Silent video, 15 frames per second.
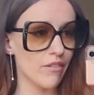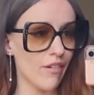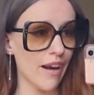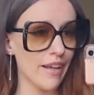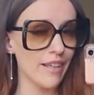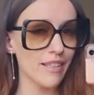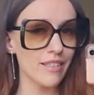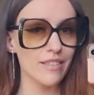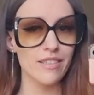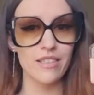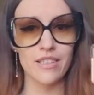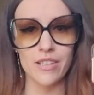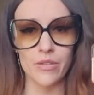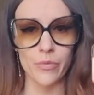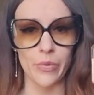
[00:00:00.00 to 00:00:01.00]
right?
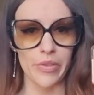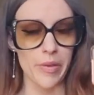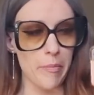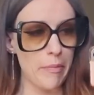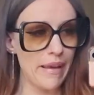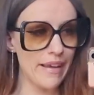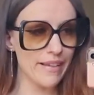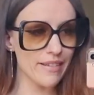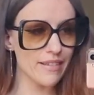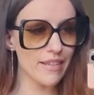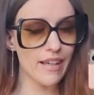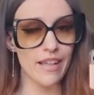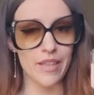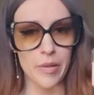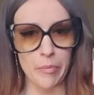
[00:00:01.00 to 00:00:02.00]
With the pink
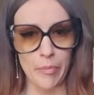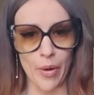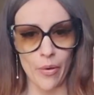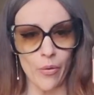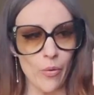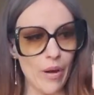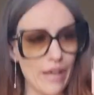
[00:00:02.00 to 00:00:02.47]
and the bow